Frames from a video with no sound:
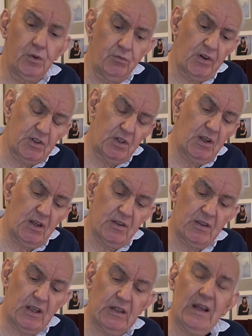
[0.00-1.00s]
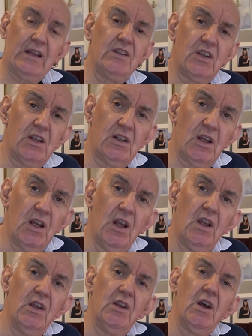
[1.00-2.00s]
you resonate that antenna,
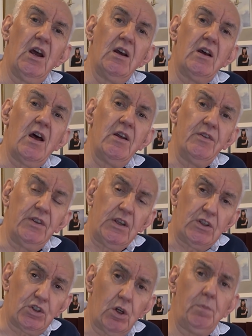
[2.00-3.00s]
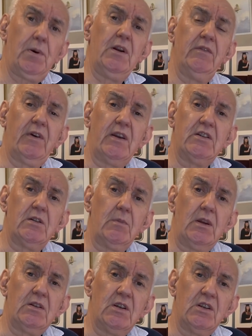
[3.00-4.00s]
the top end of 80
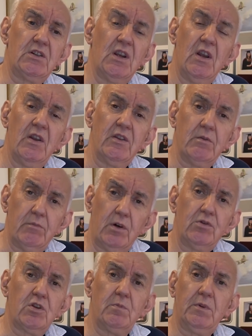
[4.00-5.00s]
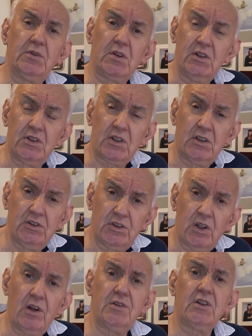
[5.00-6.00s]
meters, the multiples are going to
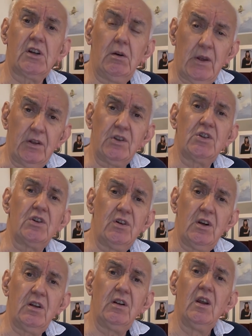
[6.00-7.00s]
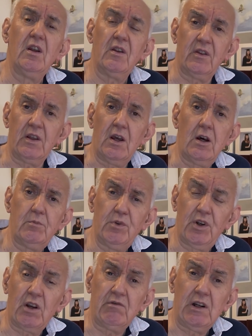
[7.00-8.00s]
start to come outside the
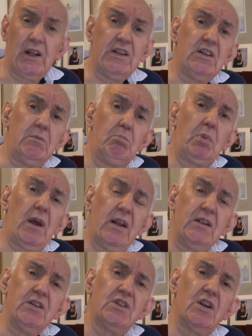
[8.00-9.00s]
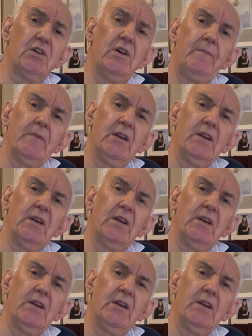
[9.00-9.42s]
harmonic related band. So